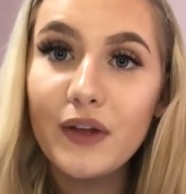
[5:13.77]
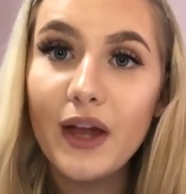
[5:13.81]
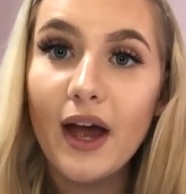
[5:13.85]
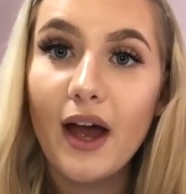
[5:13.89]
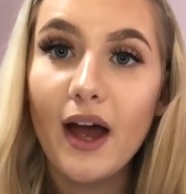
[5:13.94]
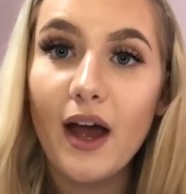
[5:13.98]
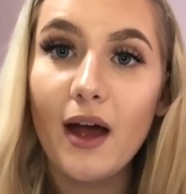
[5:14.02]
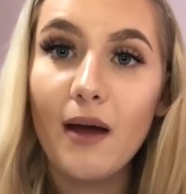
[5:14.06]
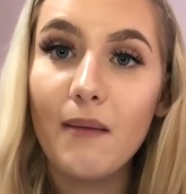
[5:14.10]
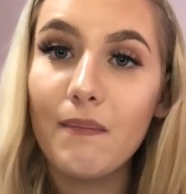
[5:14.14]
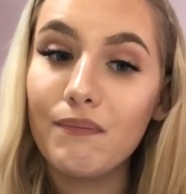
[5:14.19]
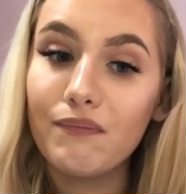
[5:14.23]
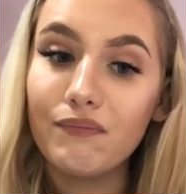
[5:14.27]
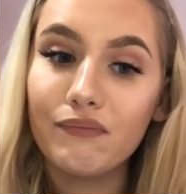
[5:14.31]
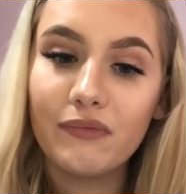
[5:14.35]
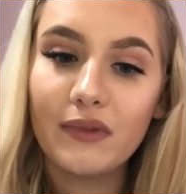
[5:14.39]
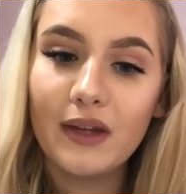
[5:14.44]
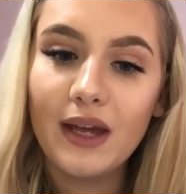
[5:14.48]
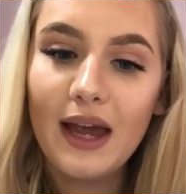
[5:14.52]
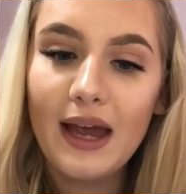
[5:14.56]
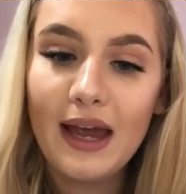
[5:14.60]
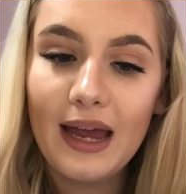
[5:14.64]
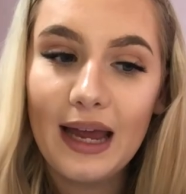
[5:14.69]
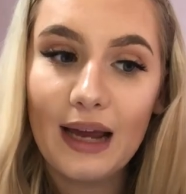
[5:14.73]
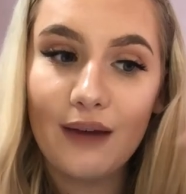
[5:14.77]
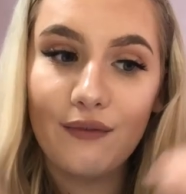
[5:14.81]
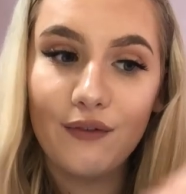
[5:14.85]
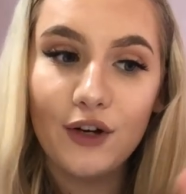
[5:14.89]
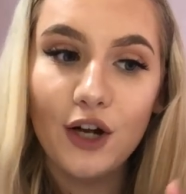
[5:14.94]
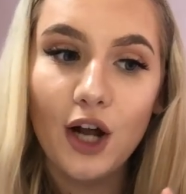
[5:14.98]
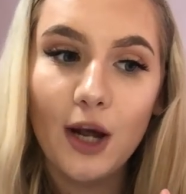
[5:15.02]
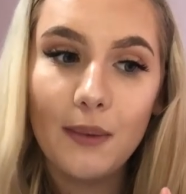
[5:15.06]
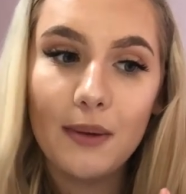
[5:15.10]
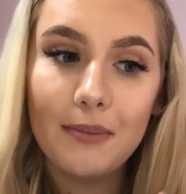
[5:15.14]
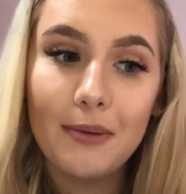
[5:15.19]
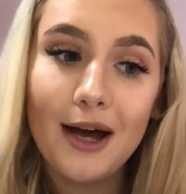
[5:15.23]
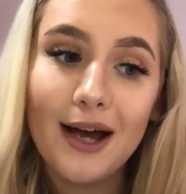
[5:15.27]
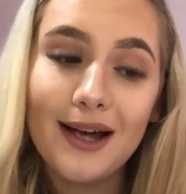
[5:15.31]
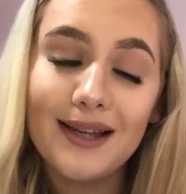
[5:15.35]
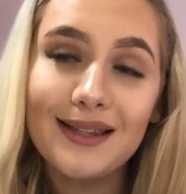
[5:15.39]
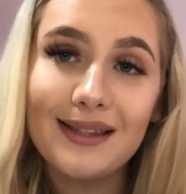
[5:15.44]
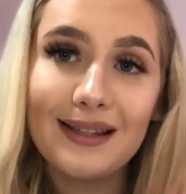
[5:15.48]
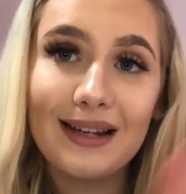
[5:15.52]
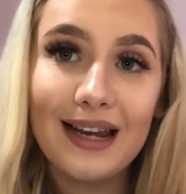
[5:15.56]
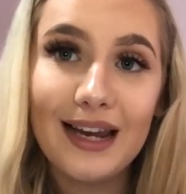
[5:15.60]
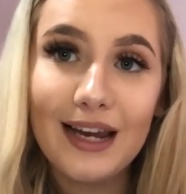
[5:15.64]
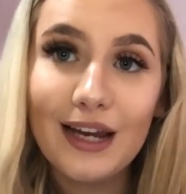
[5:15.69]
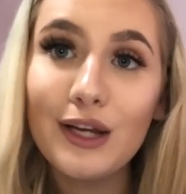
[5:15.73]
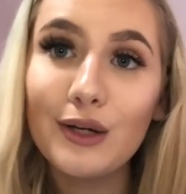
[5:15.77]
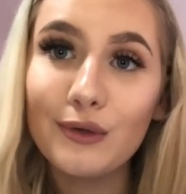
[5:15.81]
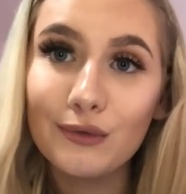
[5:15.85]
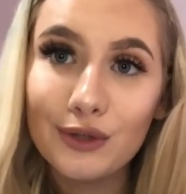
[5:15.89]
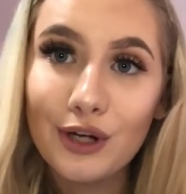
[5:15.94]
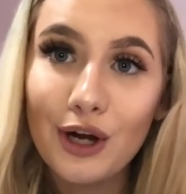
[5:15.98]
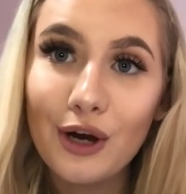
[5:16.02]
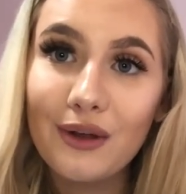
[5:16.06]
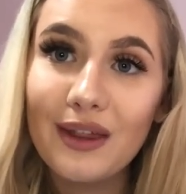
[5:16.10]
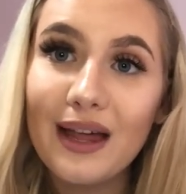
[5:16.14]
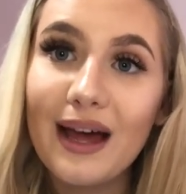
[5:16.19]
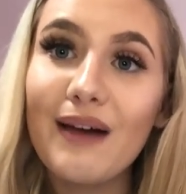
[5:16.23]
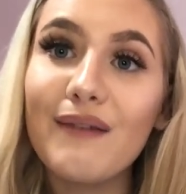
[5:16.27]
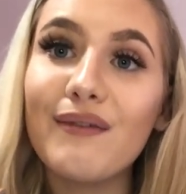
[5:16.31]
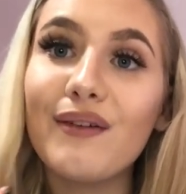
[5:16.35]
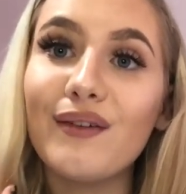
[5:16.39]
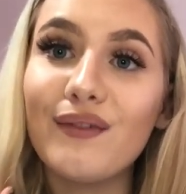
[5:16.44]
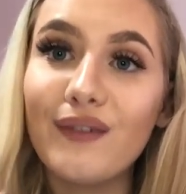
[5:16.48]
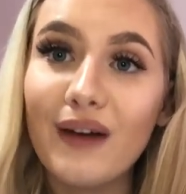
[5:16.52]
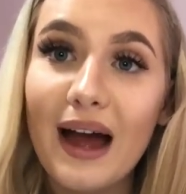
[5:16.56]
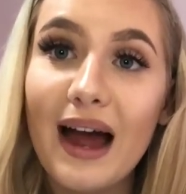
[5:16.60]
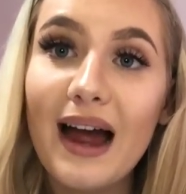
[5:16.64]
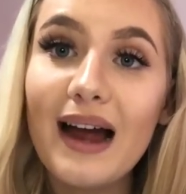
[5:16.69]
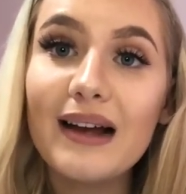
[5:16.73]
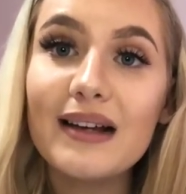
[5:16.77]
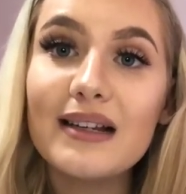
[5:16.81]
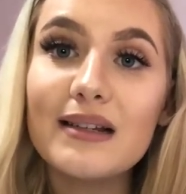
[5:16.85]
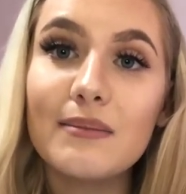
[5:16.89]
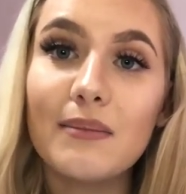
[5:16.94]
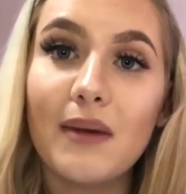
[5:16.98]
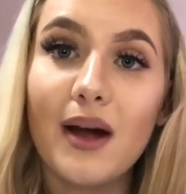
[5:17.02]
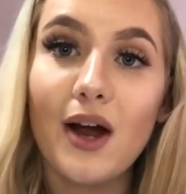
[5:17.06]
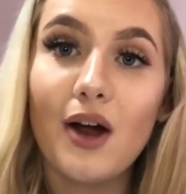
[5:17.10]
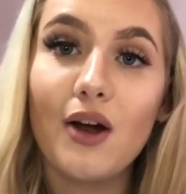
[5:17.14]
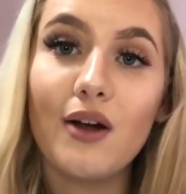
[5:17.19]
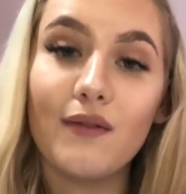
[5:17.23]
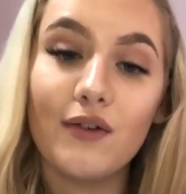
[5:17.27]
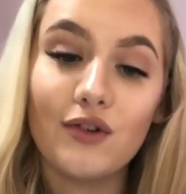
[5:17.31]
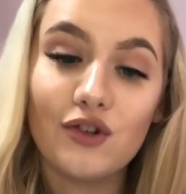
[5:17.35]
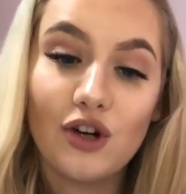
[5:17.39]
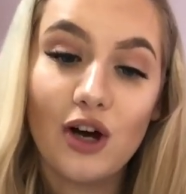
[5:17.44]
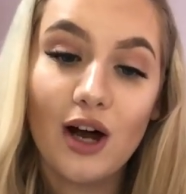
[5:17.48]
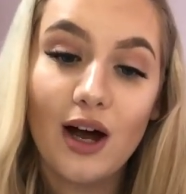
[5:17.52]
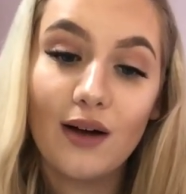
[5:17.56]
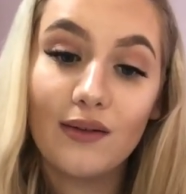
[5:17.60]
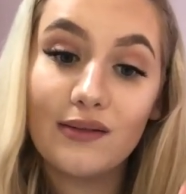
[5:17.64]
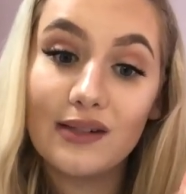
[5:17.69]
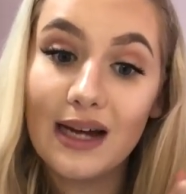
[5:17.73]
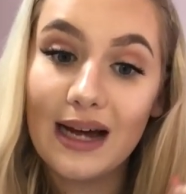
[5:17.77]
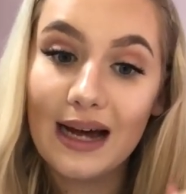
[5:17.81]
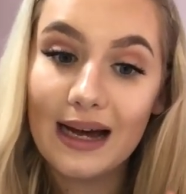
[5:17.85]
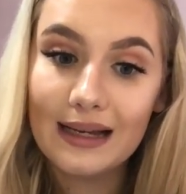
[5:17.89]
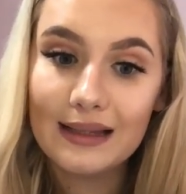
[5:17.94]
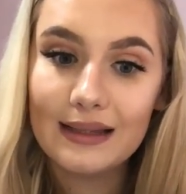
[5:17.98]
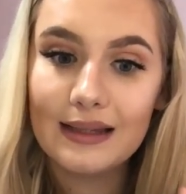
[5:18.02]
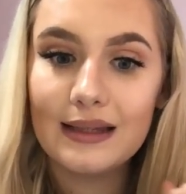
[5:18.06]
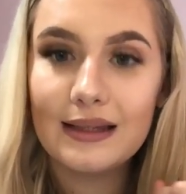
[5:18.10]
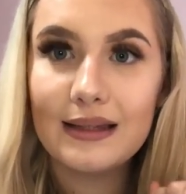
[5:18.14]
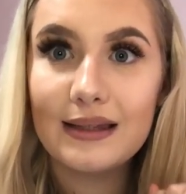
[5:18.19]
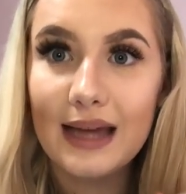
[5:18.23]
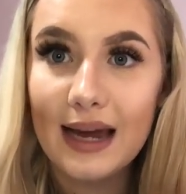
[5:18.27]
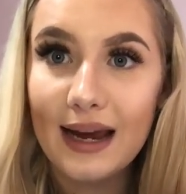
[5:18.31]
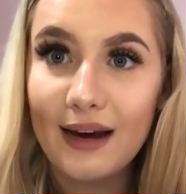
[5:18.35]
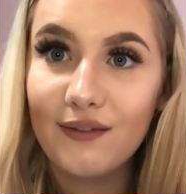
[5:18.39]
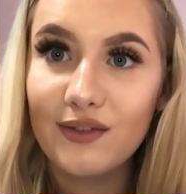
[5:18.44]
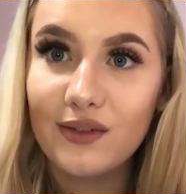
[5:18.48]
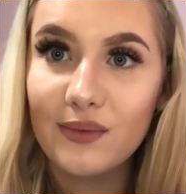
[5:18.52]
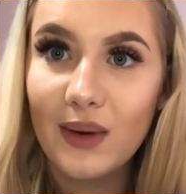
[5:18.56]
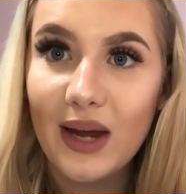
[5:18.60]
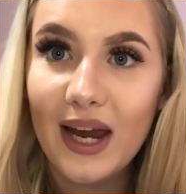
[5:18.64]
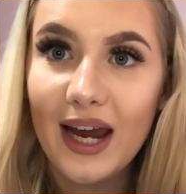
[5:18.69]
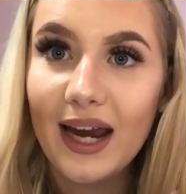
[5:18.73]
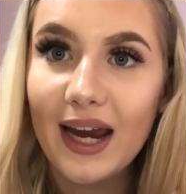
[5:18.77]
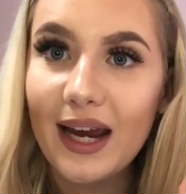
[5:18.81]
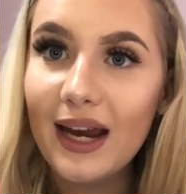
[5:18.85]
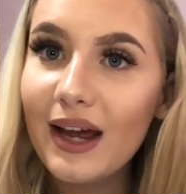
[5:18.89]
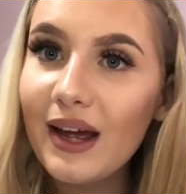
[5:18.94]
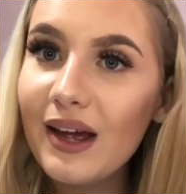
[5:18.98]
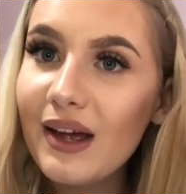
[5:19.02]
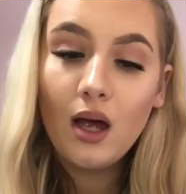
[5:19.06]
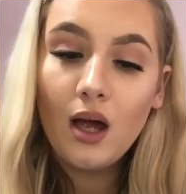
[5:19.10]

If you know me personally, you'll know that for a fact. My overdraft has saved me.